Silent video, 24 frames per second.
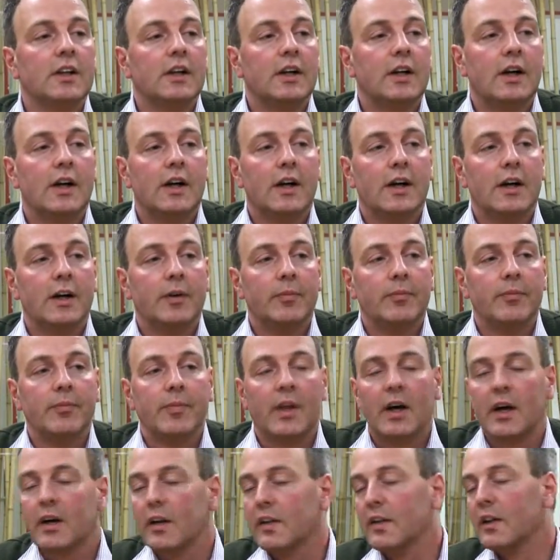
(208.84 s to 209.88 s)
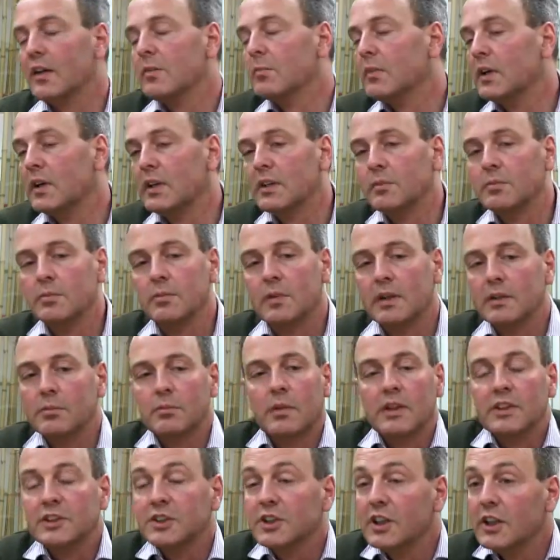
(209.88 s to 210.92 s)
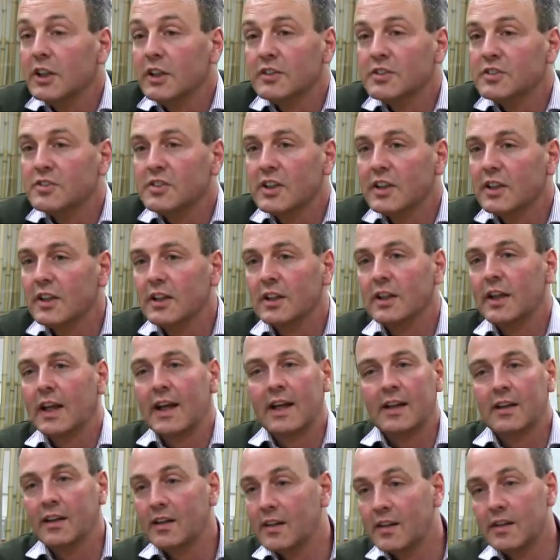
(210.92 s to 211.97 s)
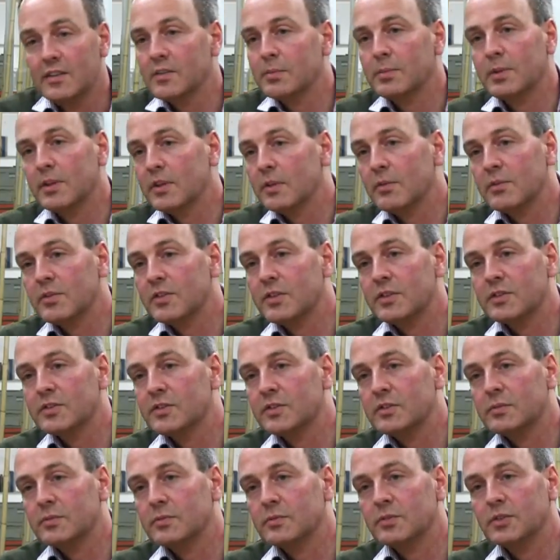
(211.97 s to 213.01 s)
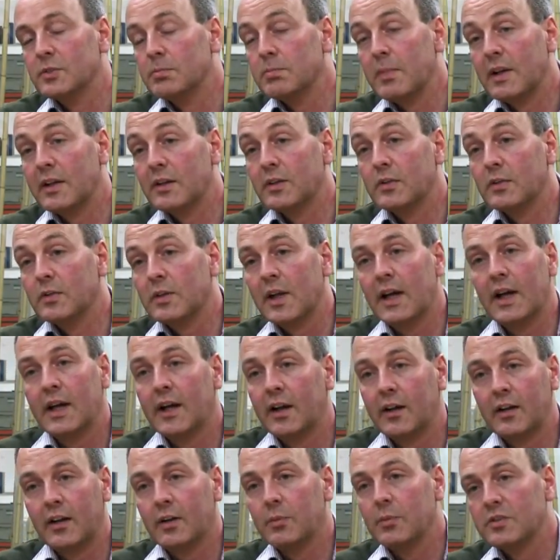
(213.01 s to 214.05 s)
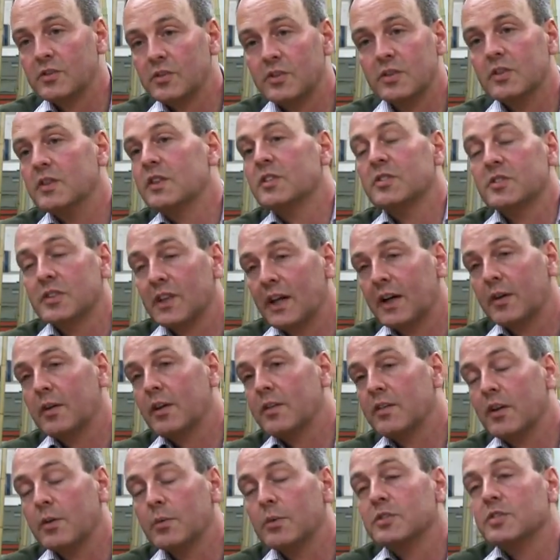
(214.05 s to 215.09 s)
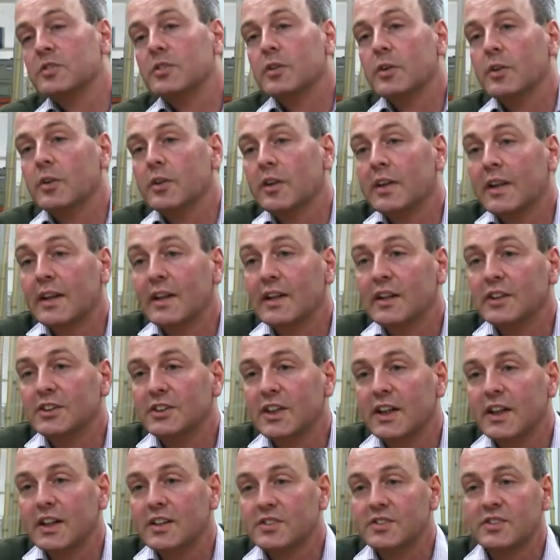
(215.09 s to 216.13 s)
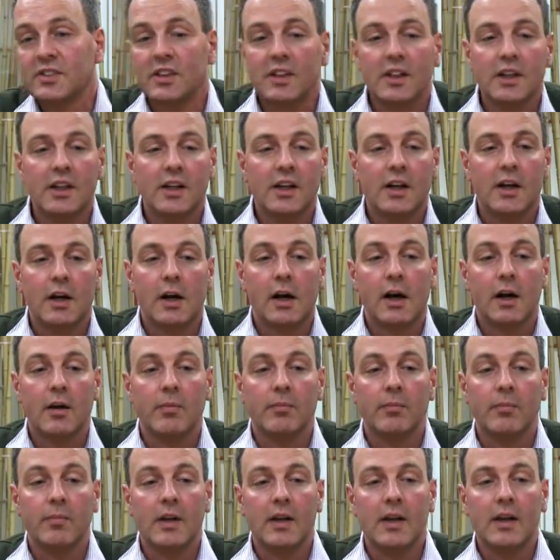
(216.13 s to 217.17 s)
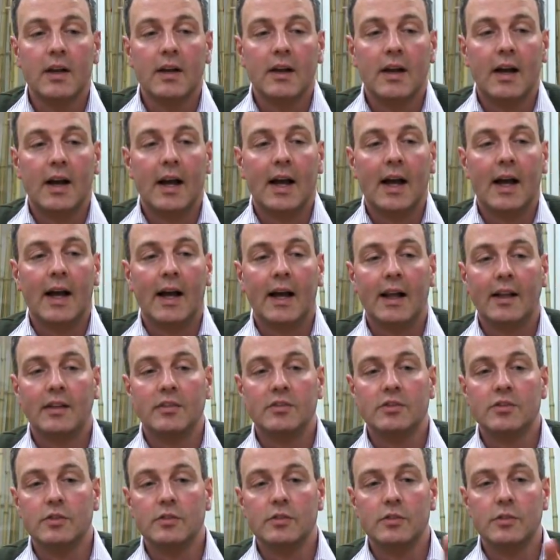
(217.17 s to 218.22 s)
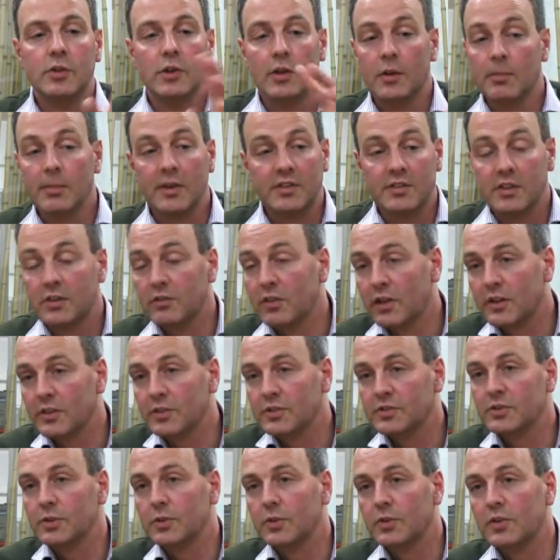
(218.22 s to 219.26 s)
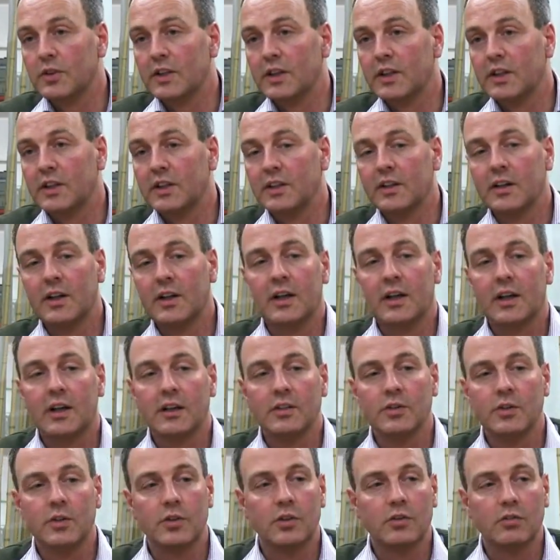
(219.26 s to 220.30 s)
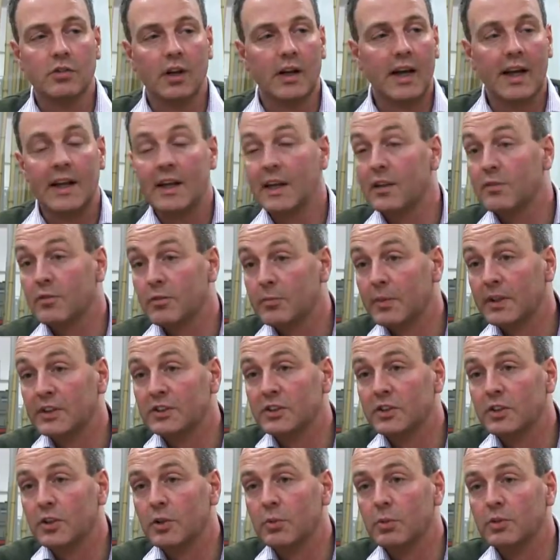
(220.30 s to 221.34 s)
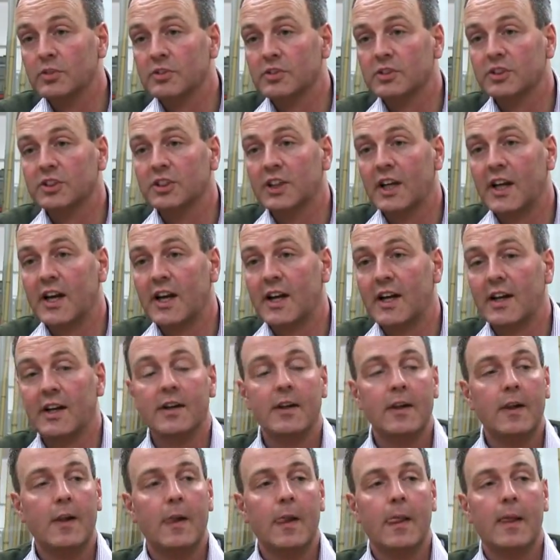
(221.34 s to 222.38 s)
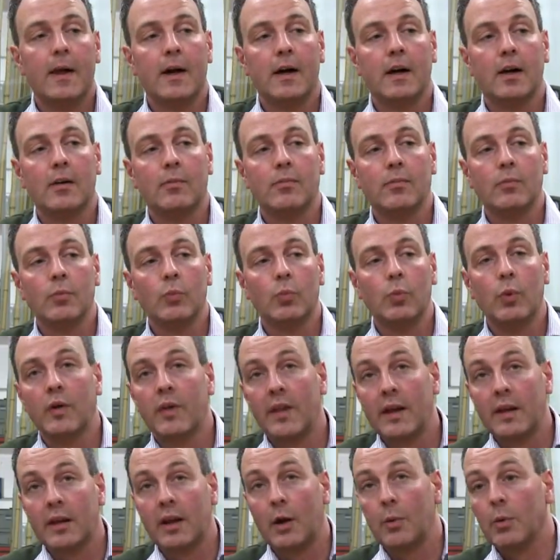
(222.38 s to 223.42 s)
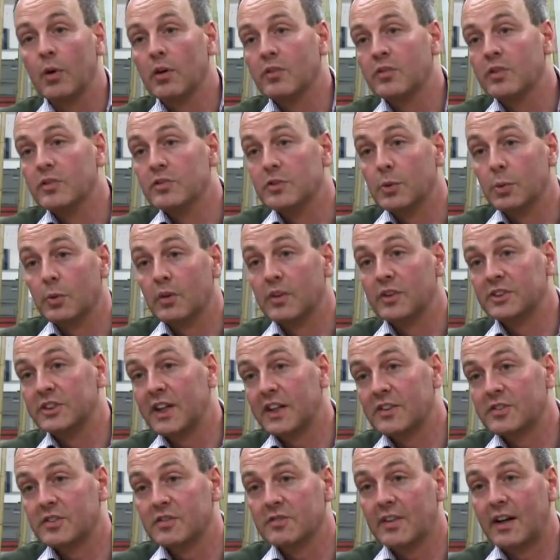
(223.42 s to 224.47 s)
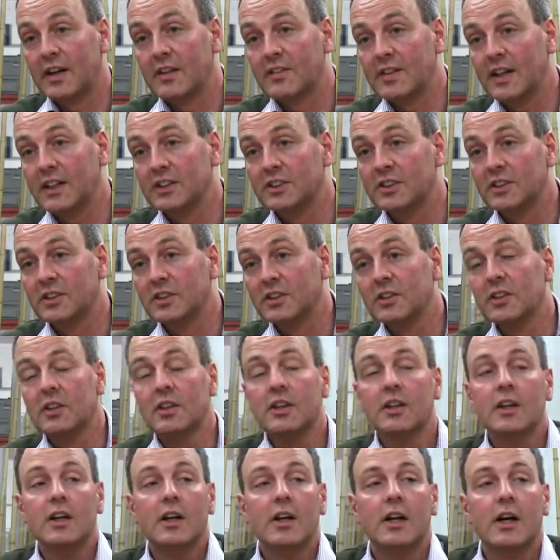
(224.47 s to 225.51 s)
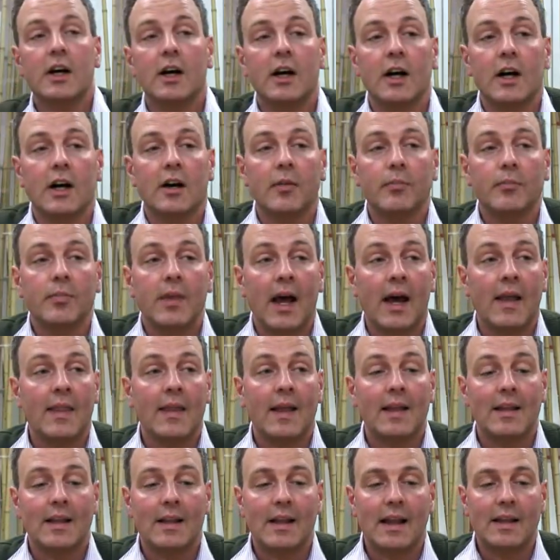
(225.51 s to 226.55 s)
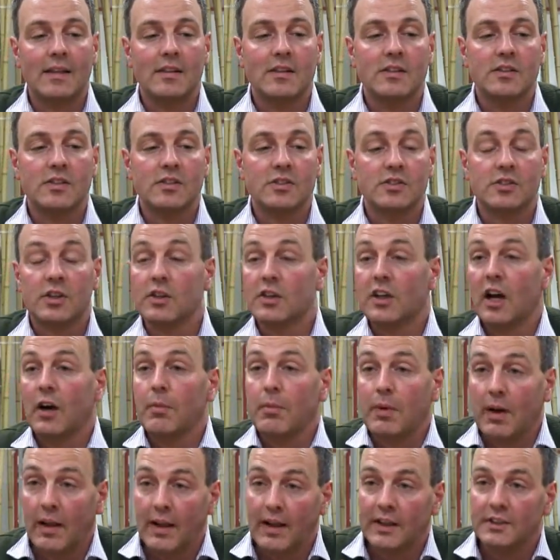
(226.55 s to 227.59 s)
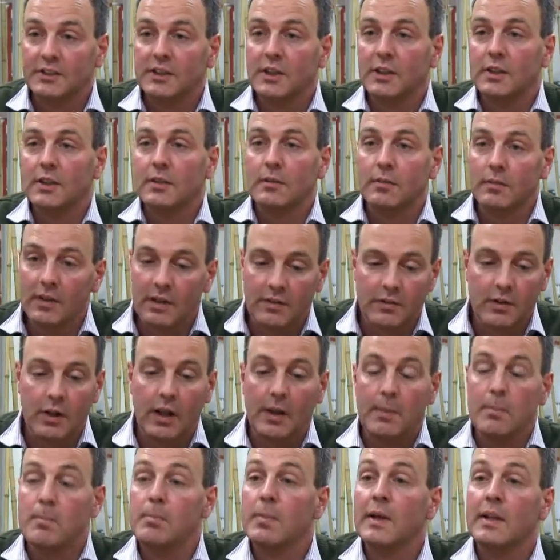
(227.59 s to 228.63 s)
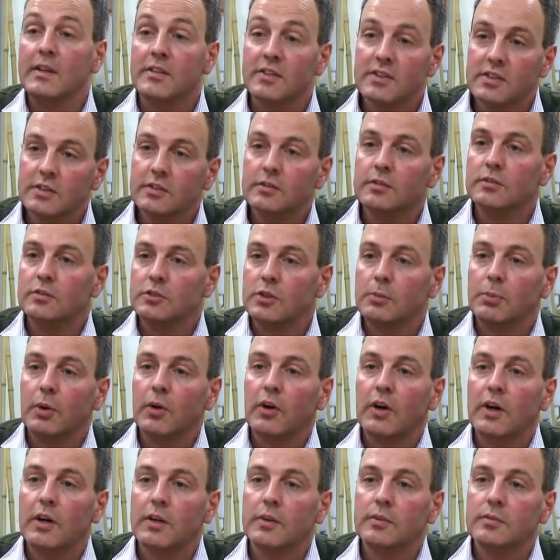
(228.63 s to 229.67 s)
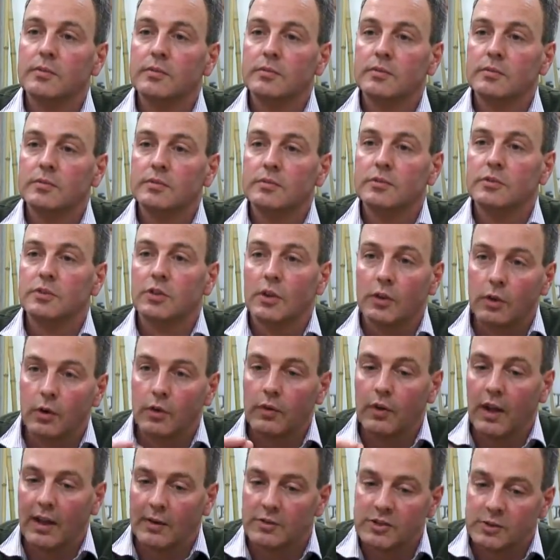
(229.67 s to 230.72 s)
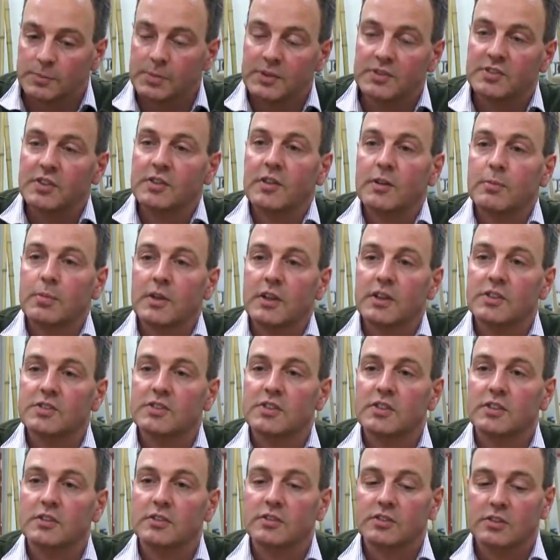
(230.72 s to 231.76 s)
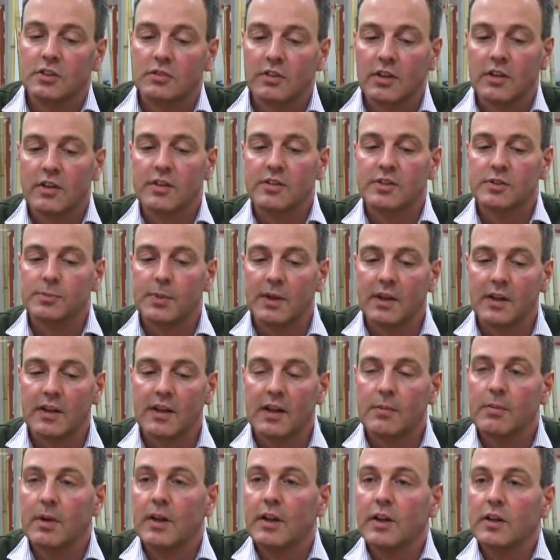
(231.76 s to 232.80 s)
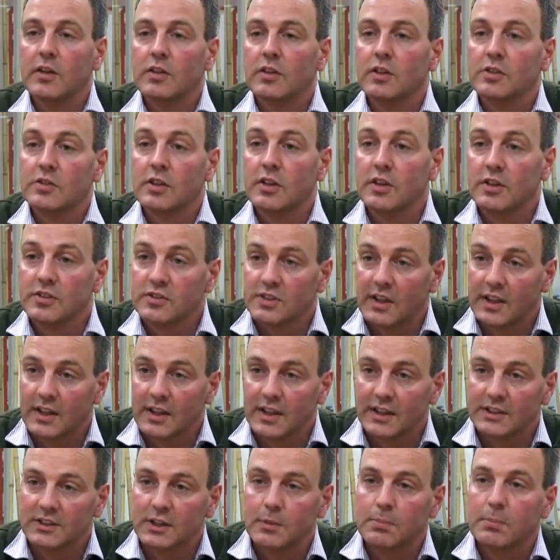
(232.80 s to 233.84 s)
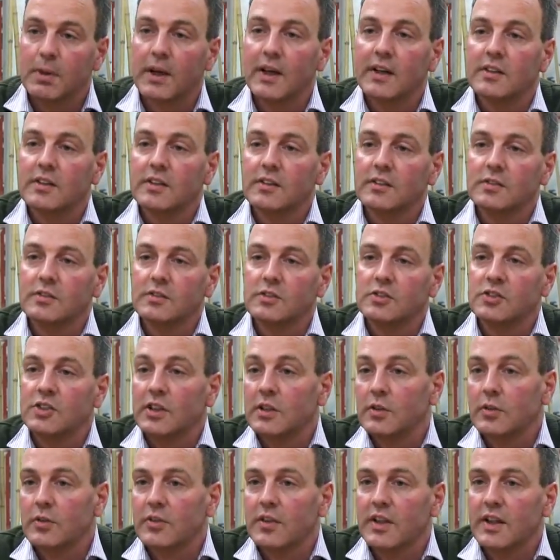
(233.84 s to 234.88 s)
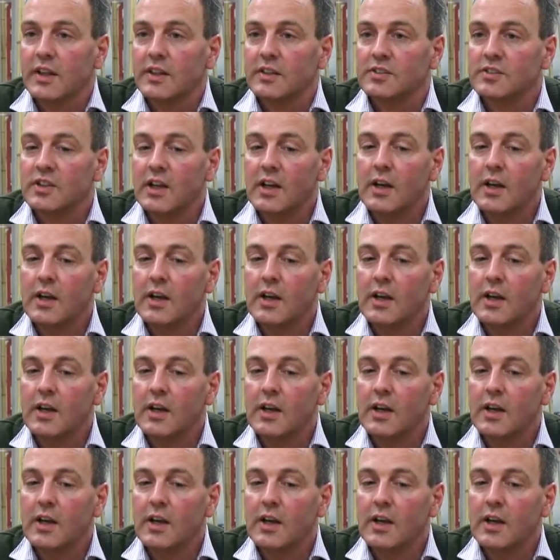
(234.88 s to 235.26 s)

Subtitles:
I don't know, my child is ill and I need to put them through some medical care. I want to do this now, I don't want to do it on the NHS. And you can basically write your story, you can write any information that you want to share. We'll then go off and do all of the checks and validation. And then lenders can come in and actually, if you like, bid to borrow on that specific person. So rather than spreading their money across lots, they can actually pick single things.